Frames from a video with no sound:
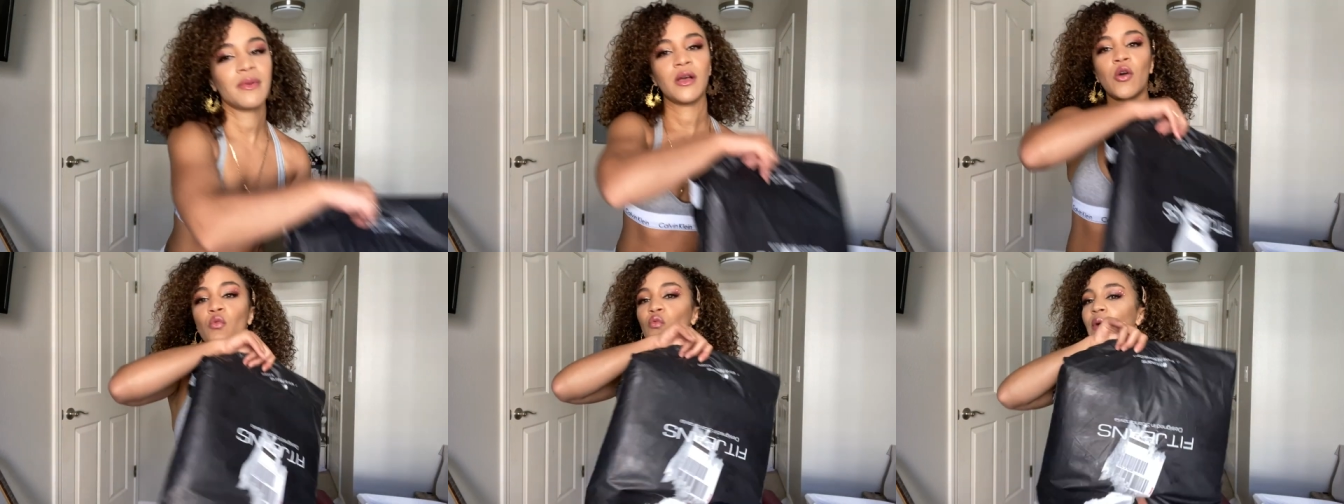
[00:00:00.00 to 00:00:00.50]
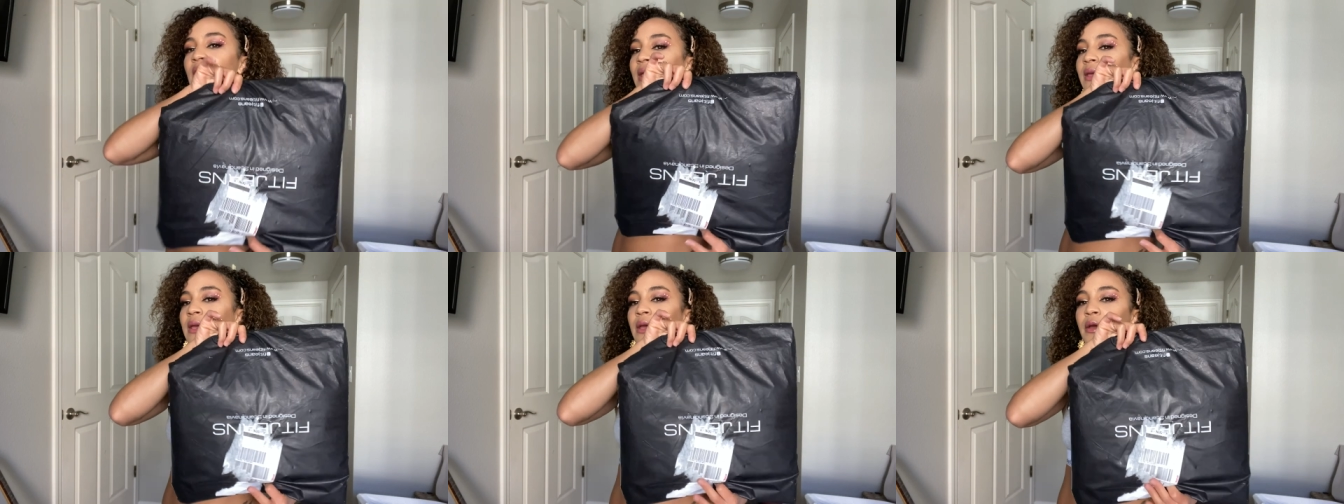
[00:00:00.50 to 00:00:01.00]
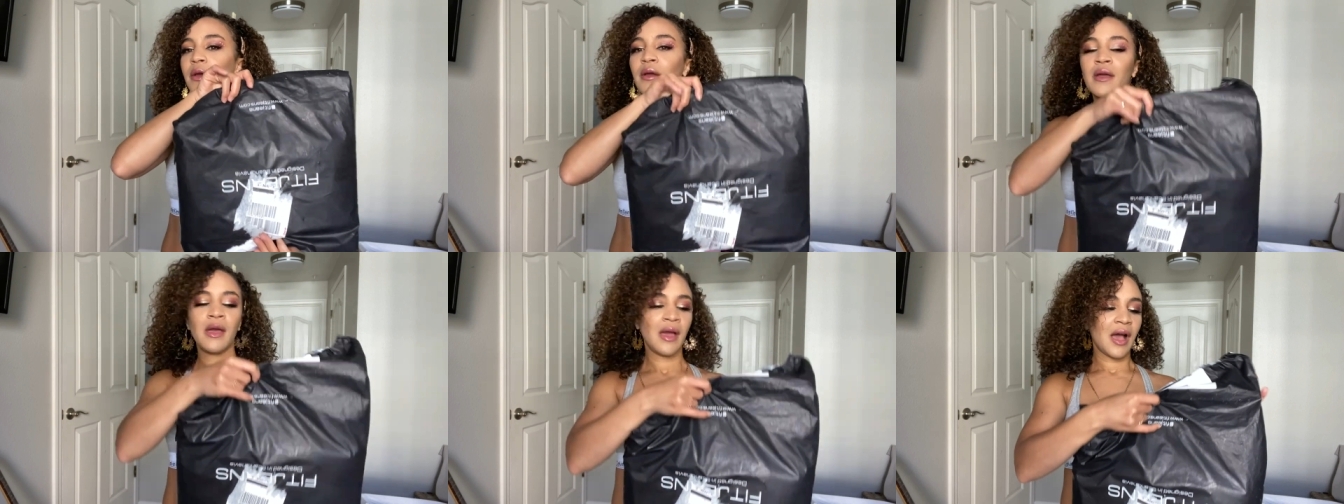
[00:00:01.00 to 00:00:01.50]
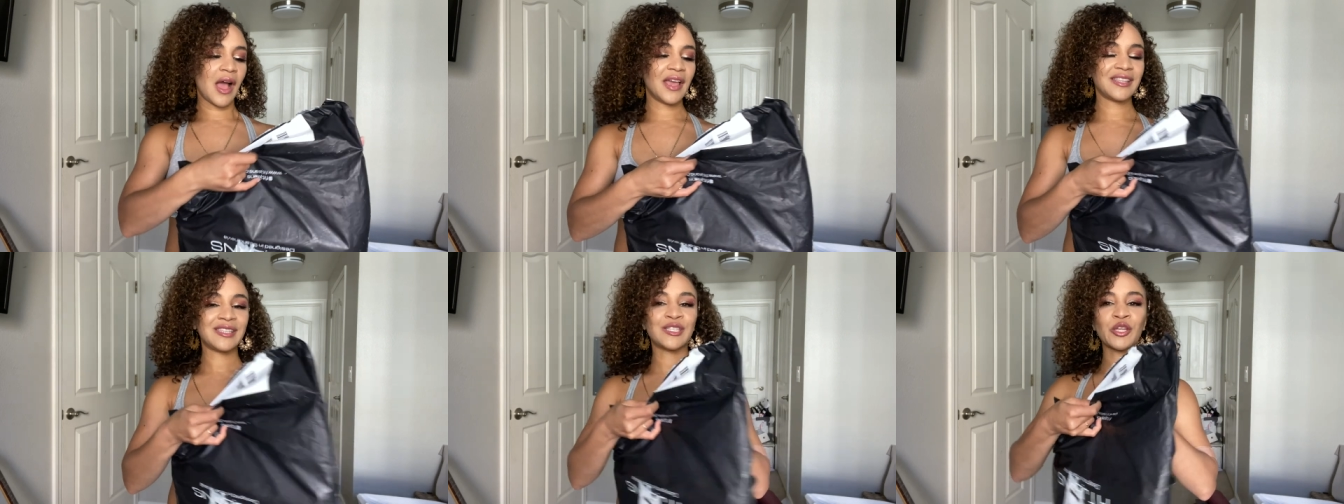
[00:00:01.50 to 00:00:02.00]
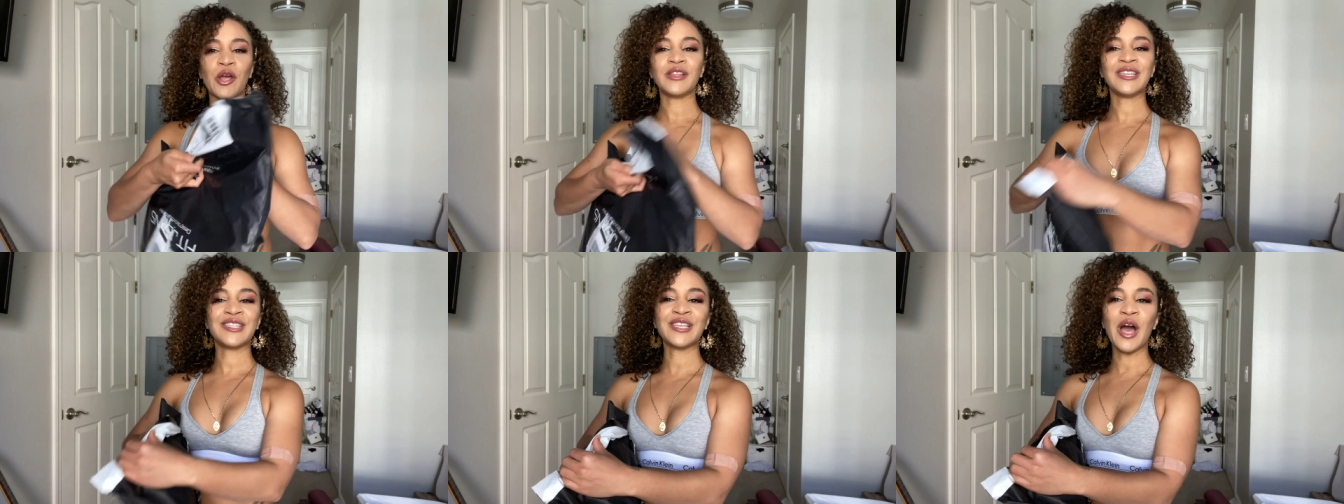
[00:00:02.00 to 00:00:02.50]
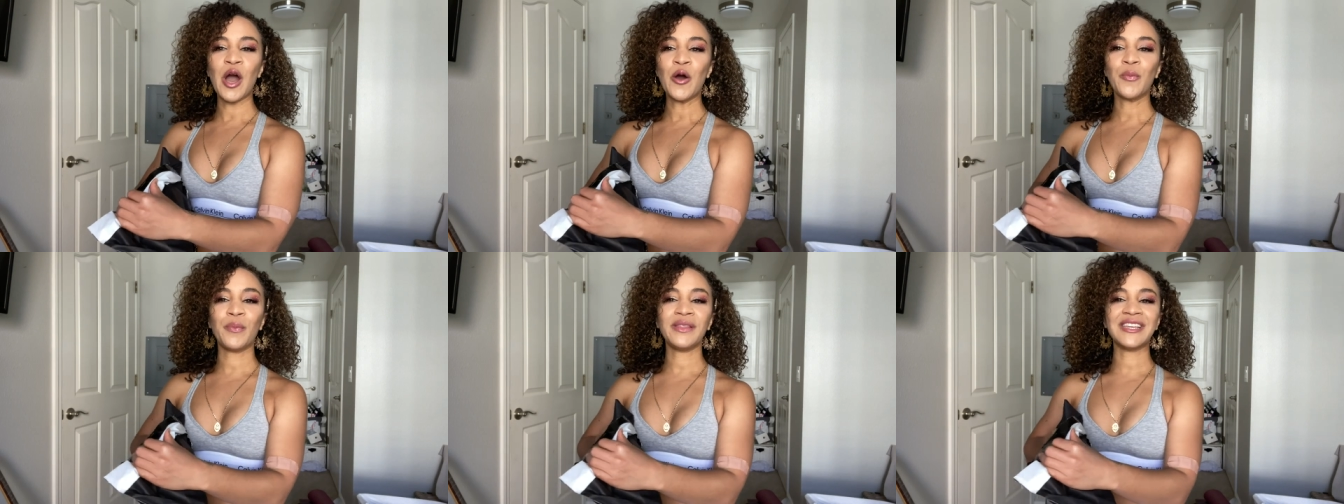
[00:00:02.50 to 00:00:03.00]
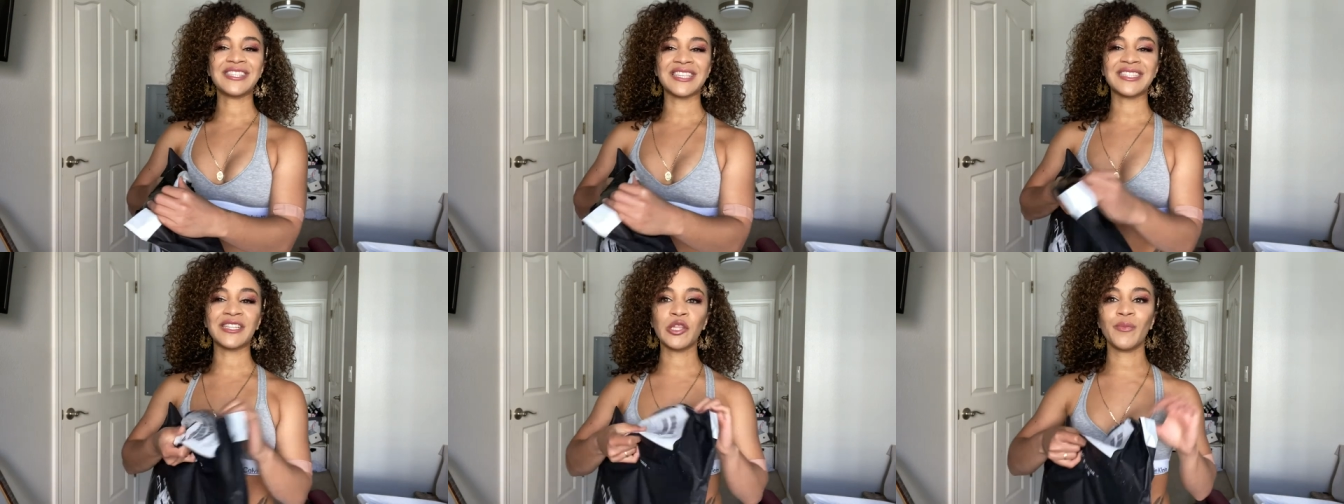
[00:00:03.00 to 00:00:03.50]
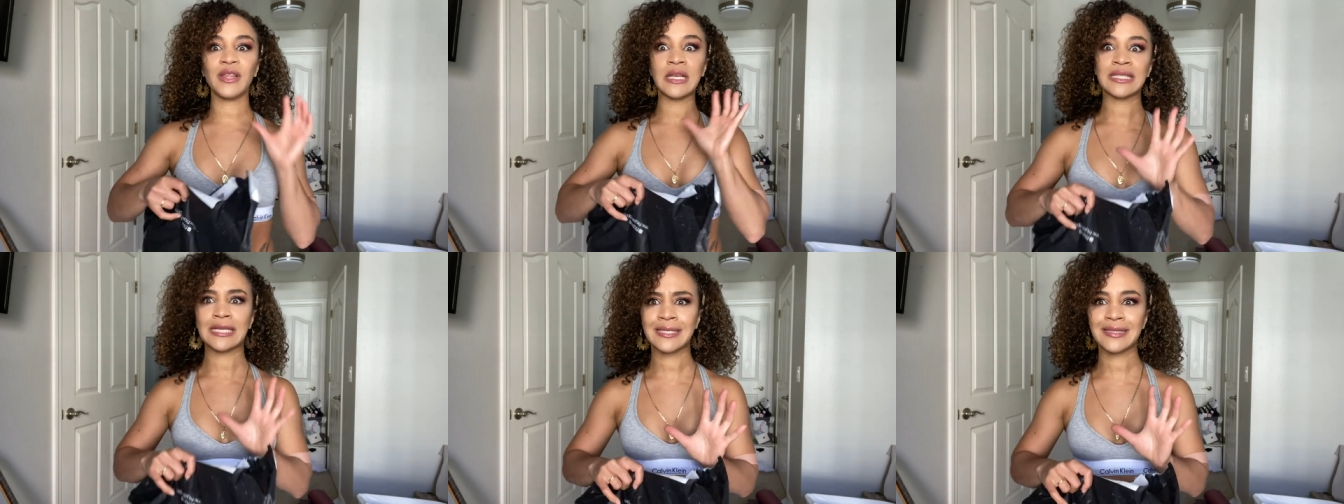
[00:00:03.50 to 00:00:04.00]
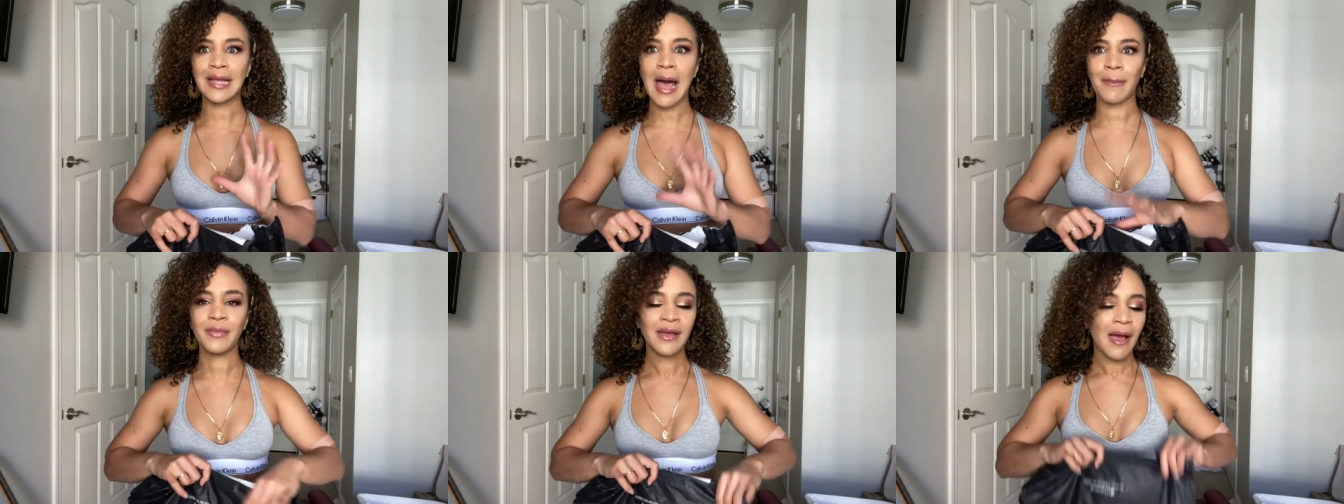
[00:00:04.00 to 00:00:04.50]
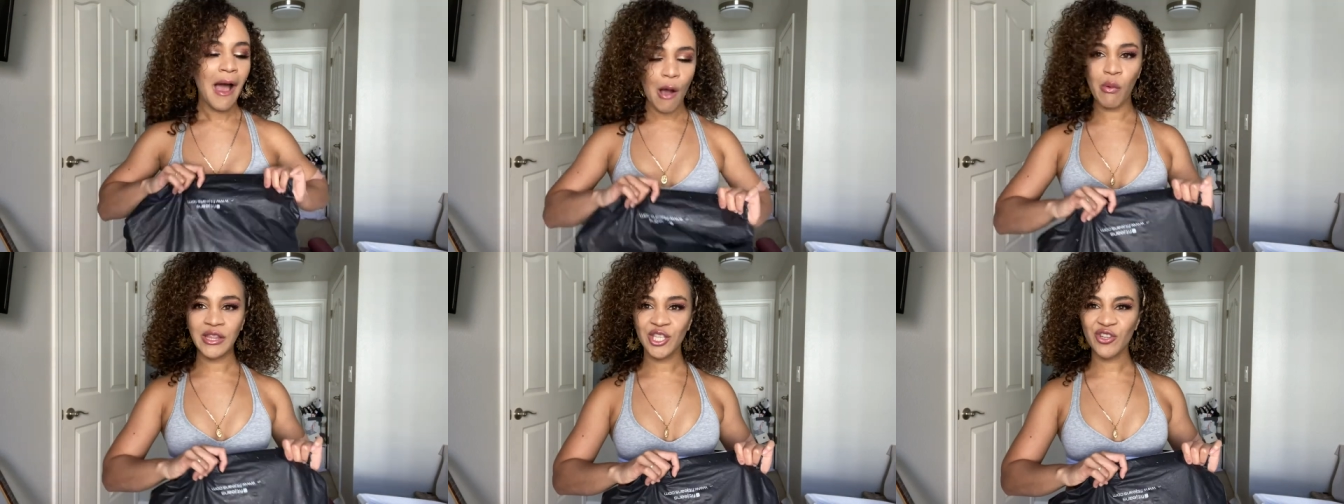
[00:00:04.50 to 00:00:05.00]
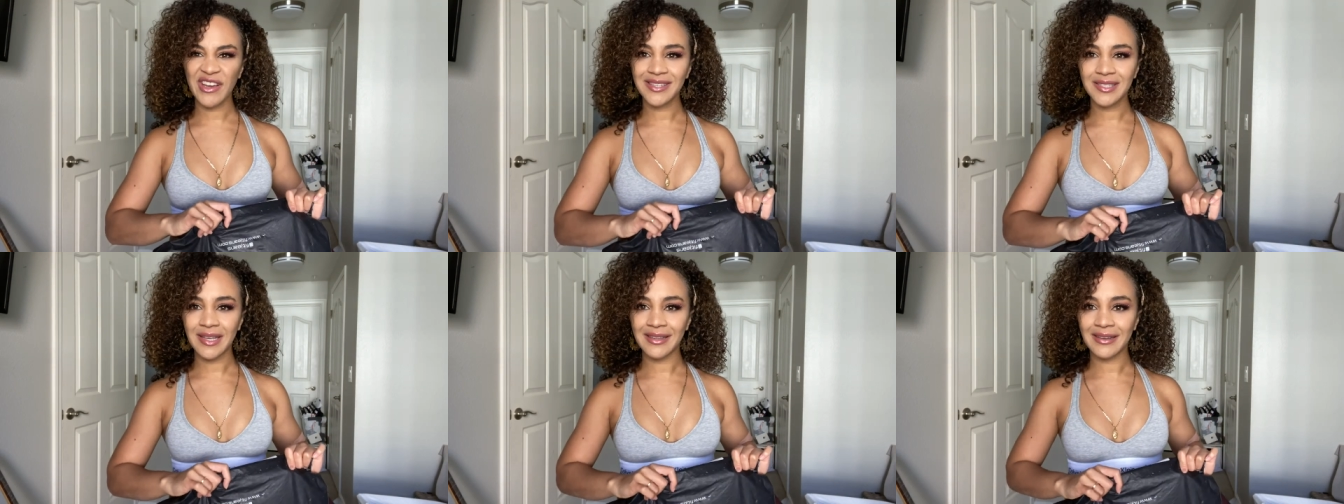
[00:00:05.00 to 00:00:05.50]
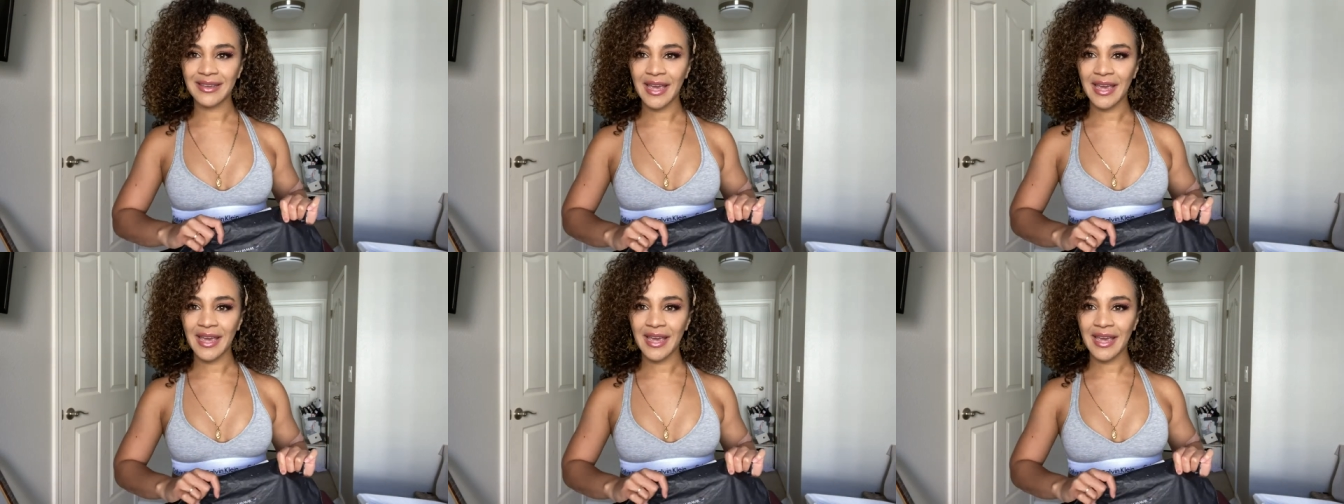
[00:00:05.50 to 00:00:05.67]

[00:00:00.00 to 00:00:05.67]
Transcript: mail right here. I started to open it just a little bit. I was like, stop. I want to try these on on